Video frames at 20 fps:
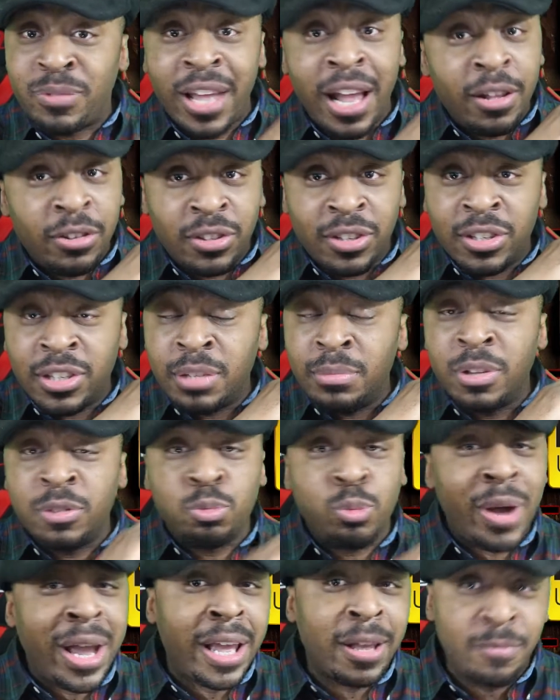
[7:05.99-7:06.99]
their system
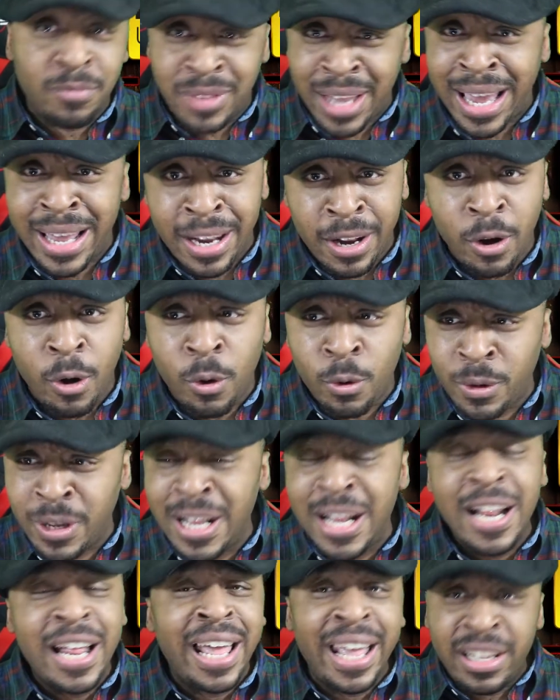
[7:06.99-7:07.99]
is way dated old.
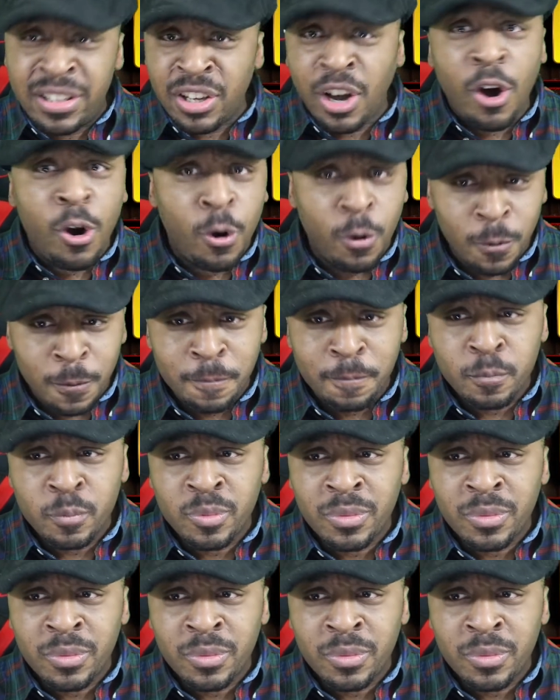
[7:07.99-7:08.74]
It's old.